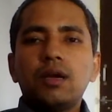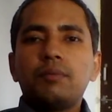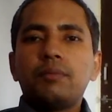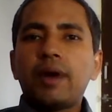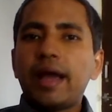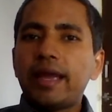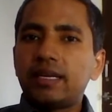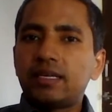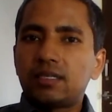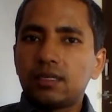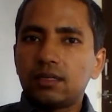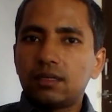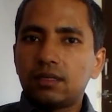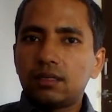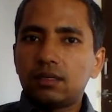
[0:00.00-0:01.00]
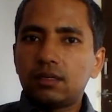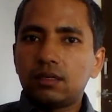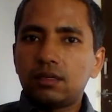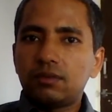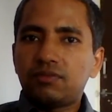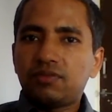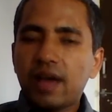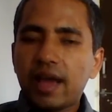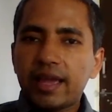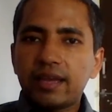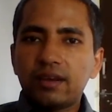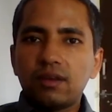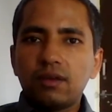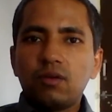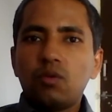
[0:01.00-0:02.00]
might
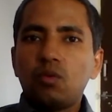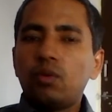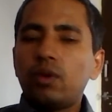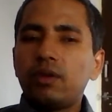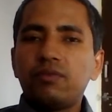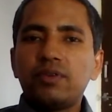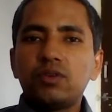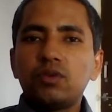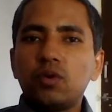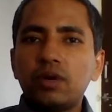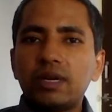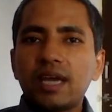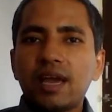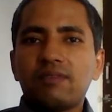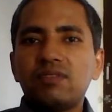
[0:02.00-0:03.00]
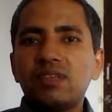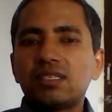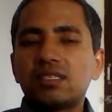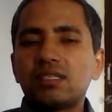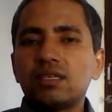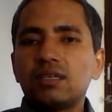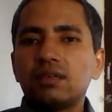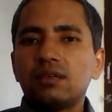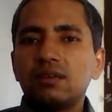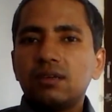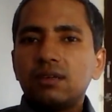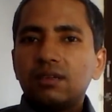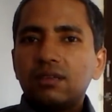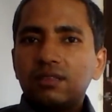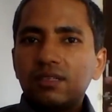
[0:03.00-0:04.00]
find when we don't have
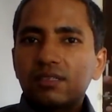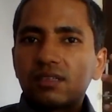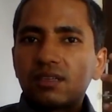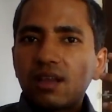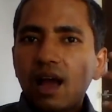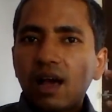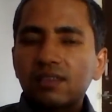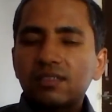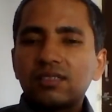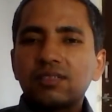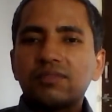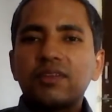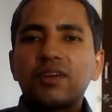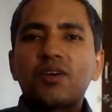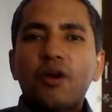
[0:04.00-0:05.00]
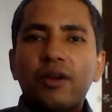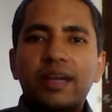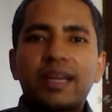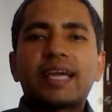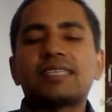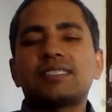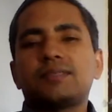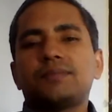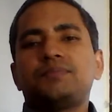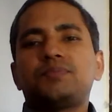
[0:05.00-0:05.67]
these glasses of the context.